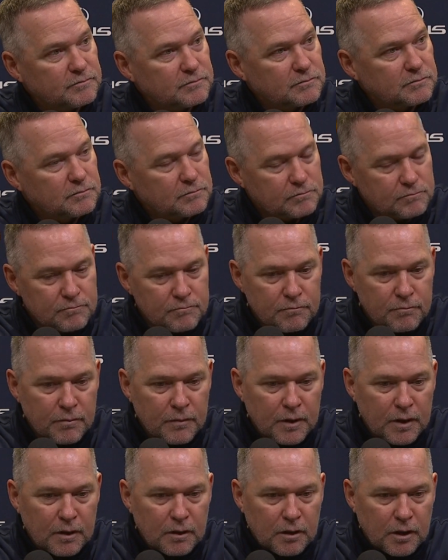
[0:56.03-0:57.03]

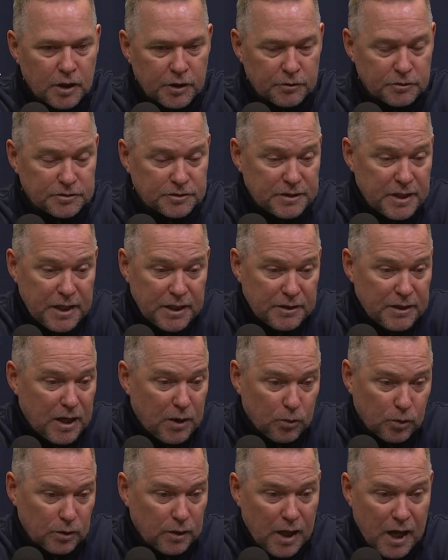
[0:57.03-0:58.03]
Mm-hmm. Understanding that
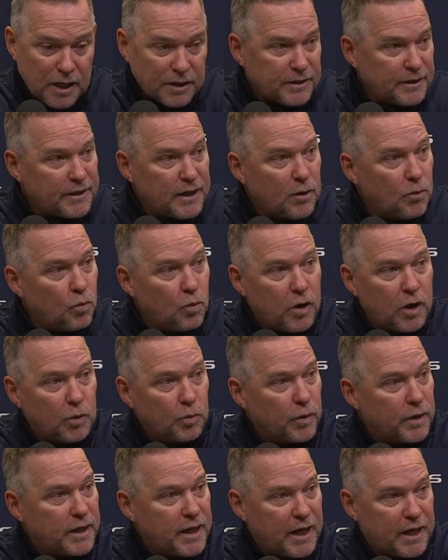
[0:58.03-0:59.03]
we're locked in at one,
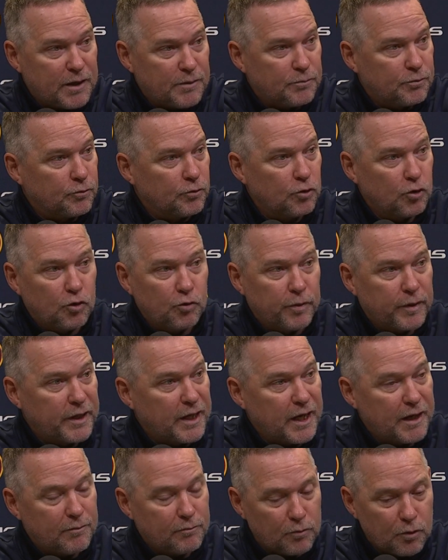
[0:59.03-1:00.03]
we can't improve, we
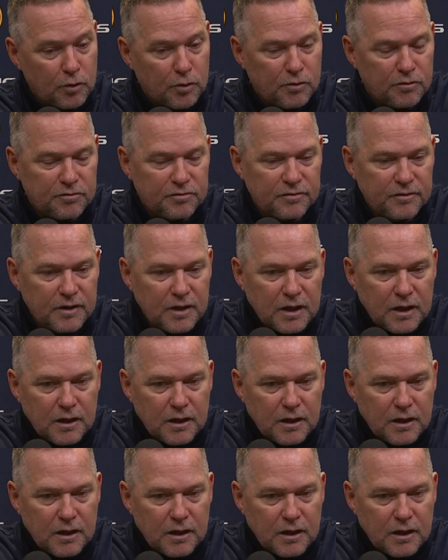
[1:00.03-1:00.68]
can't move.